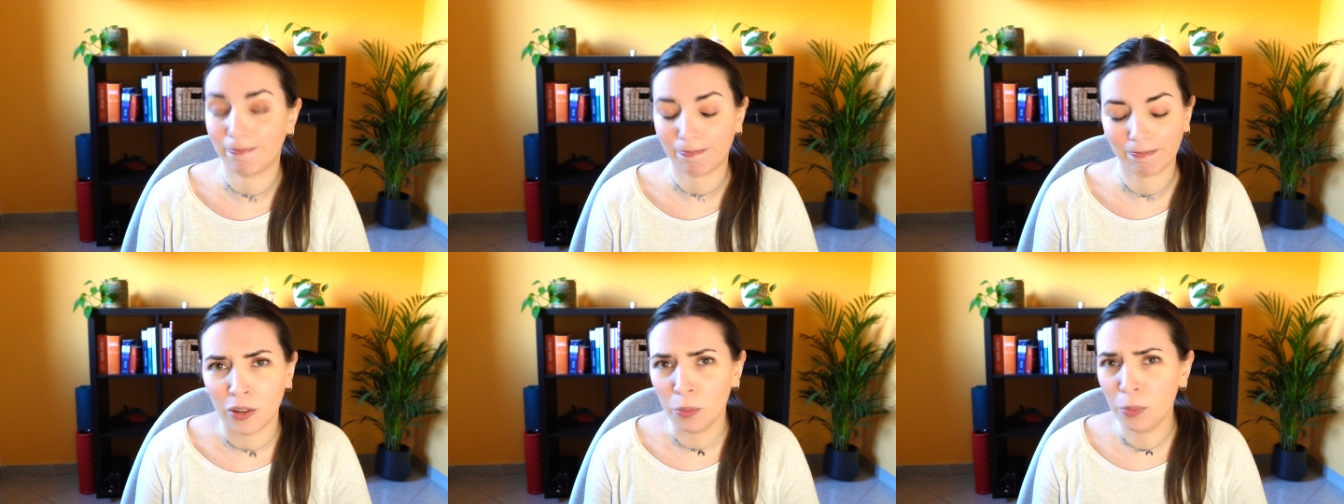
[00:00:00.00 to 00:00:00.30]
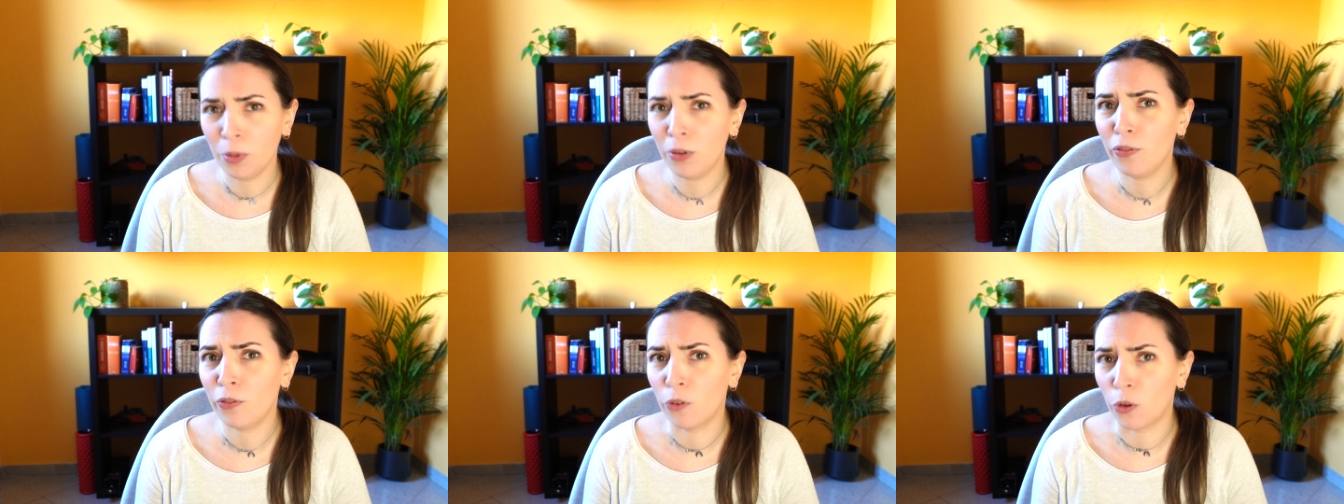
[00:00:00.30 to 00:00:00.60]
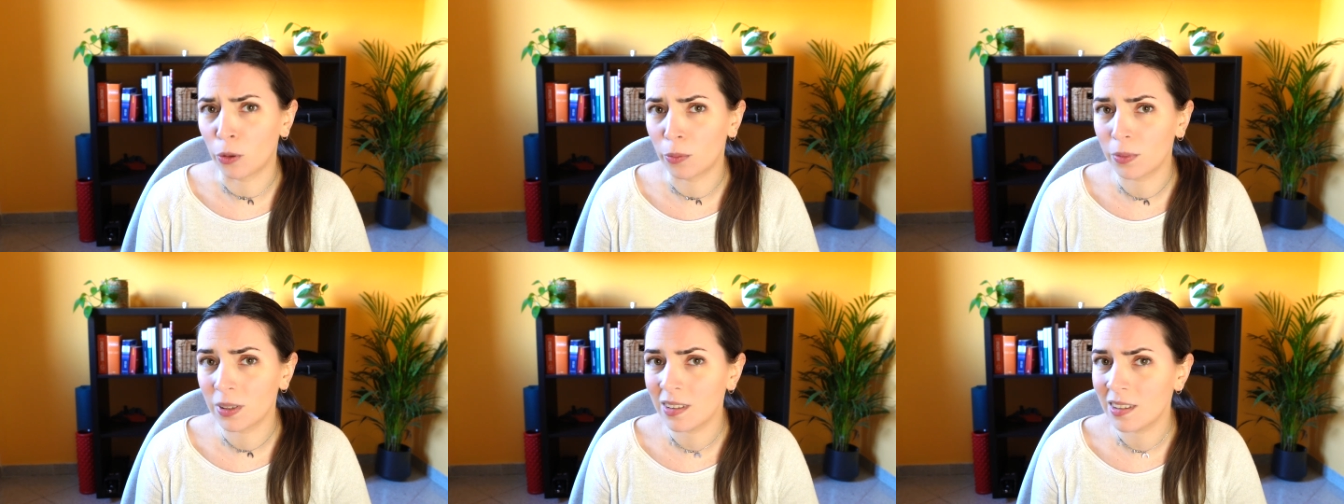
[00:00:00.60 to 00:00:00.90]
The
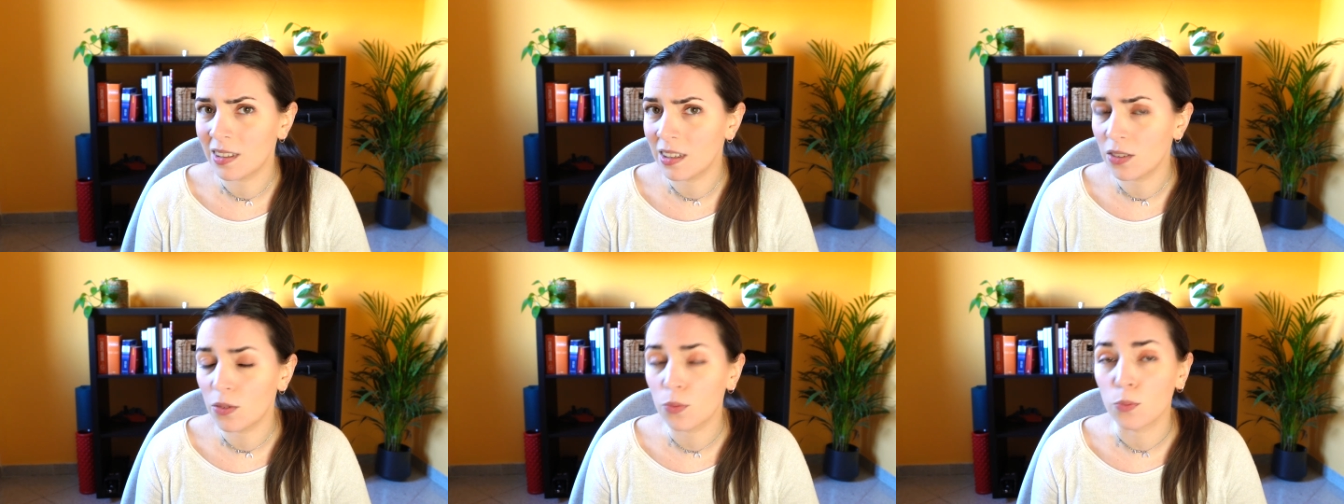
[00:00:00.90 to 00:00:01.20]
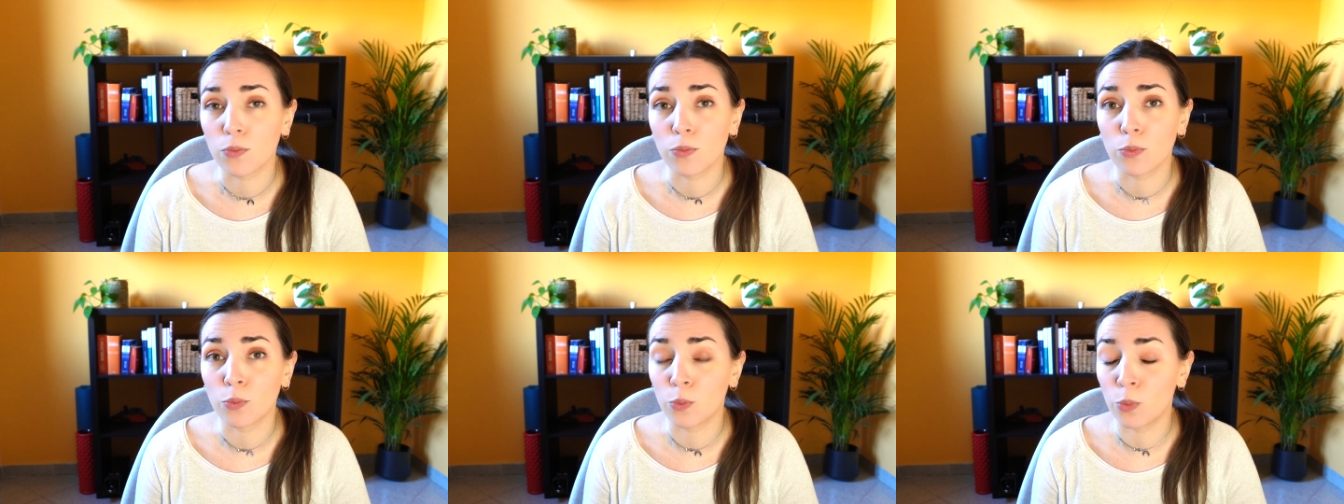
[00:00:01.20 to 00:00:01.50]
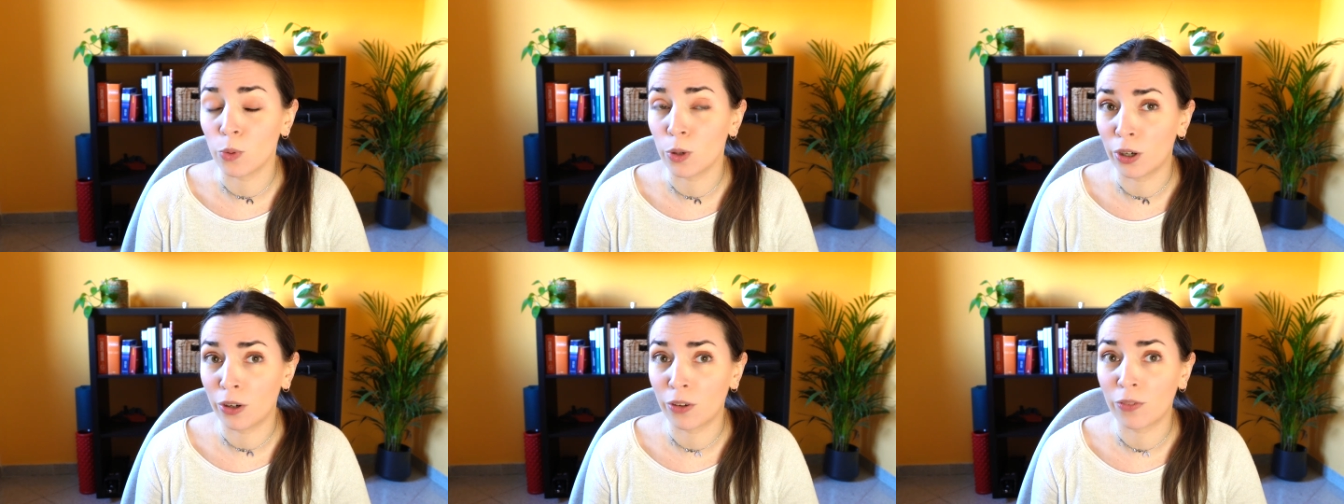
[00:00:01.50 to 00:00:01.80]
performances
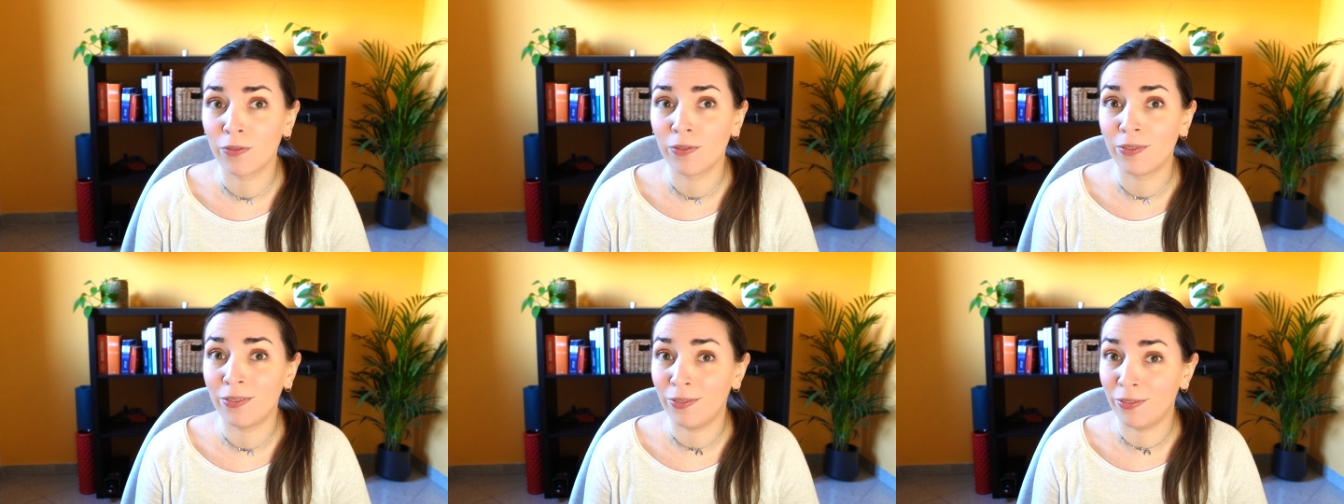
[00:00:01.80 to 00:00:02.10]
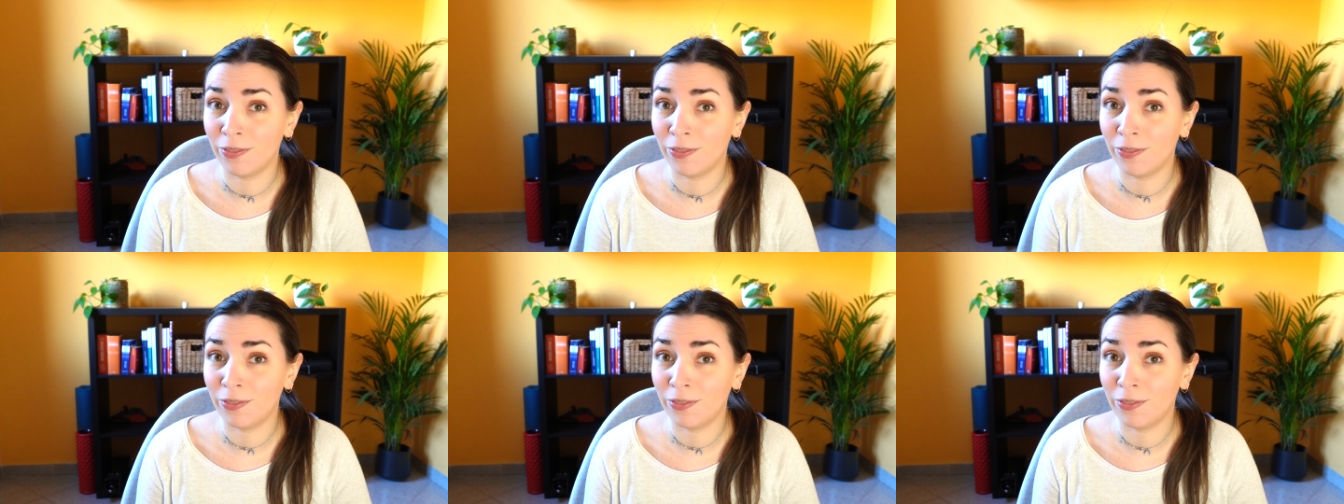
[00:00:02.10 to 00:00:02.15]
were